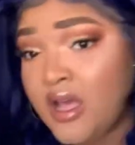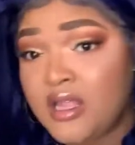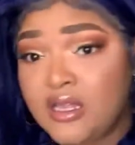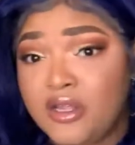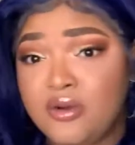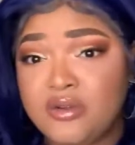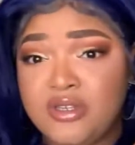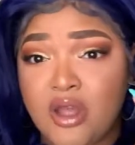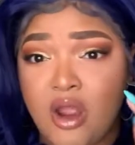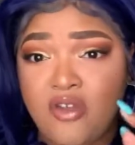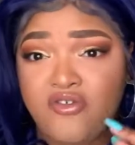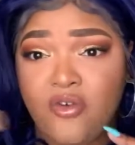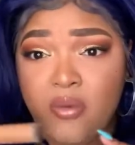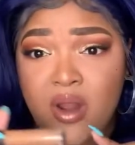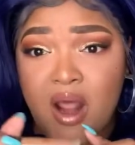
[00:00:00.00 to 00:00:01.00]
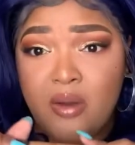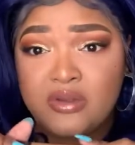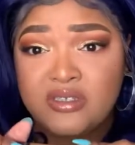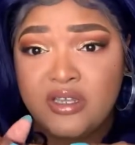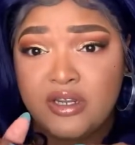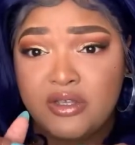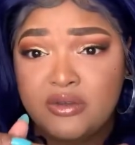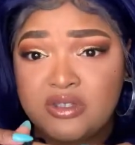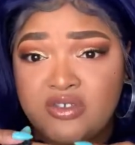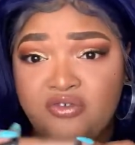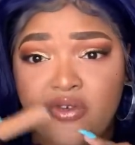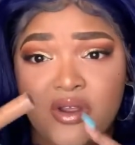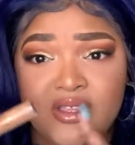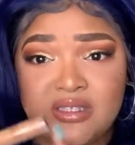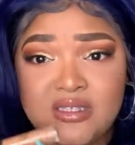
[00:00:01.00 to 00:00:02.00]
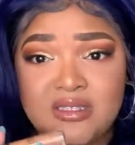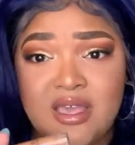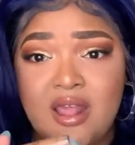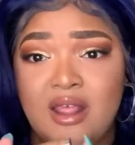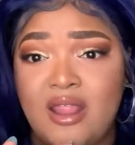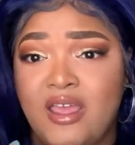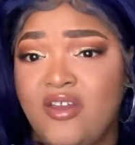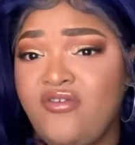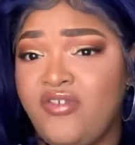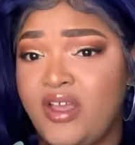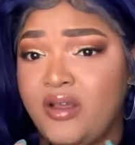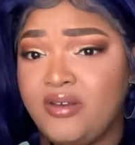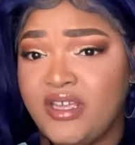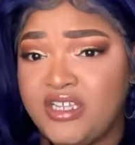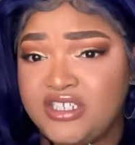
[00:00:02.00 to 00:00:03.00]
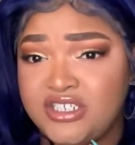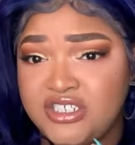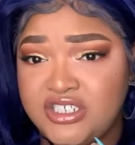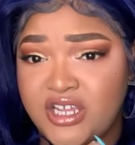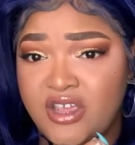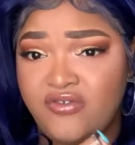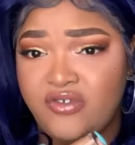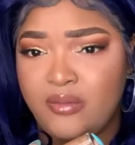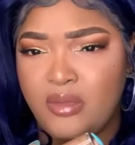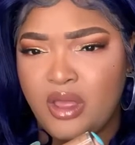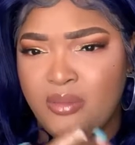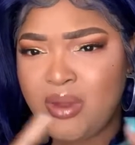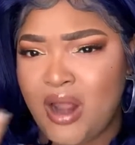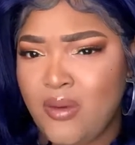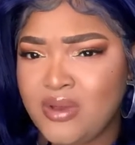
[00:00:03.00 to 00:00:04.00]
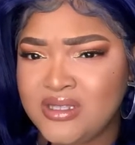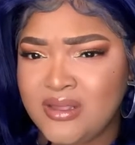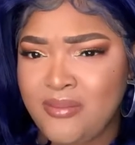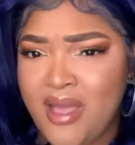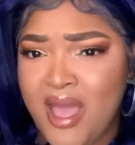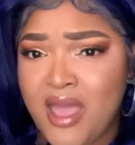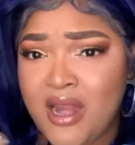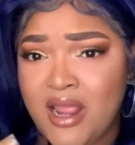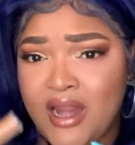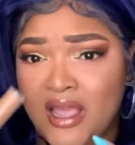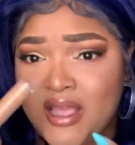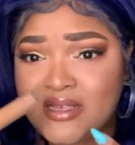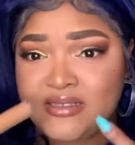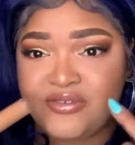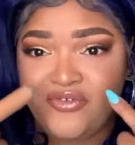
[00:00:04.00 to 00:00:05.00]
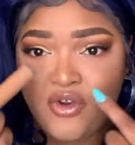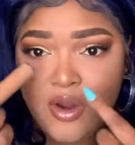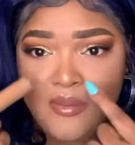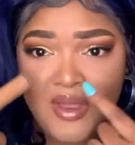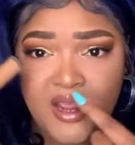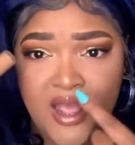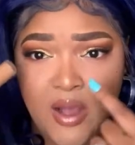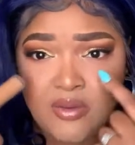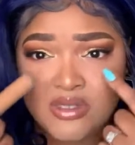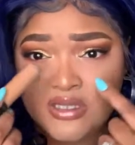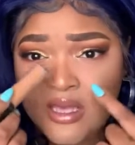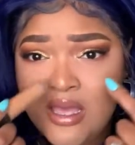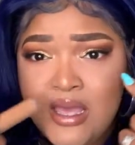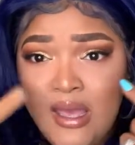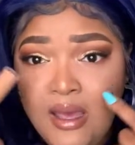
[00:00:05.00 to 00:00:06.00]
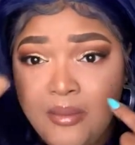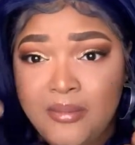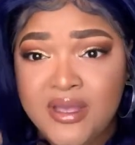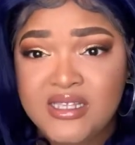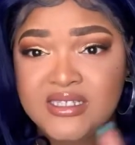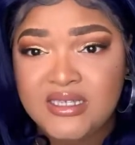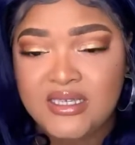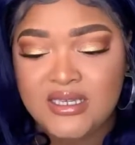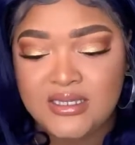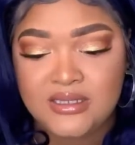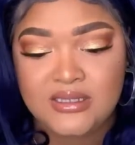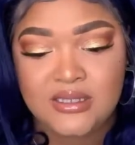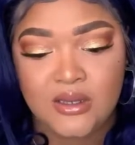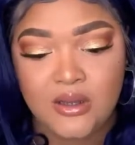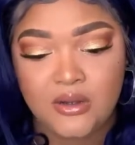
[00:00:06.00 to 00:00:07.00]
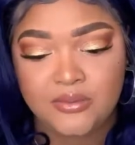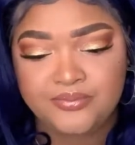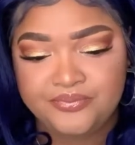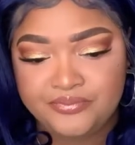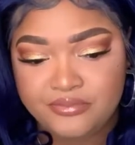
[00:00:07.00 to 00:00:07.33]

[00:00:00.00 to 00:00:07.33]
a little dark for what I was going to use it for. This is kind of like a foundation shade for me, but I wasn't mad at it because for a minute I was mixing it. So